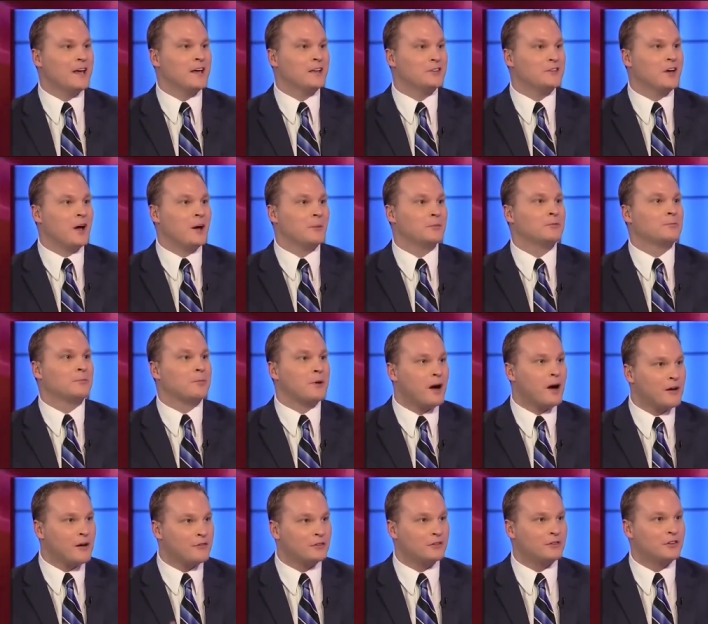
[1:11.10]
end times
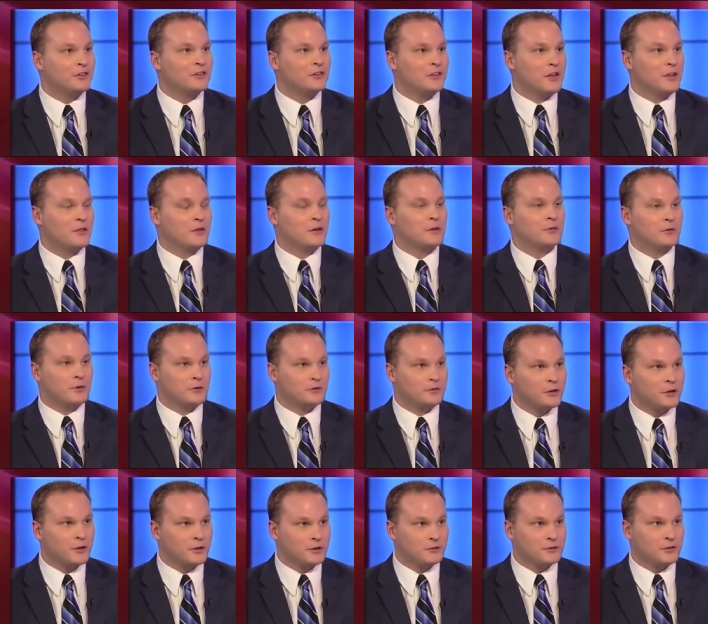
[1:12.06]
prophecies that they're
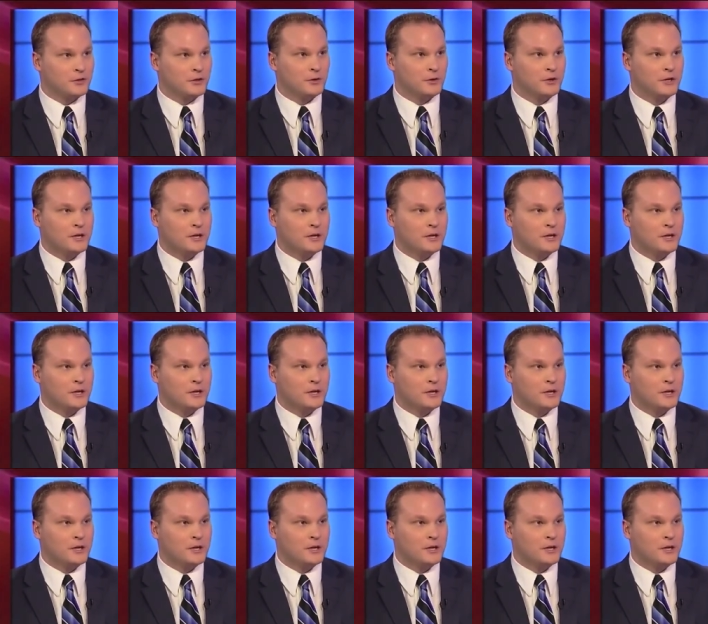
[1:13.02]
referring to.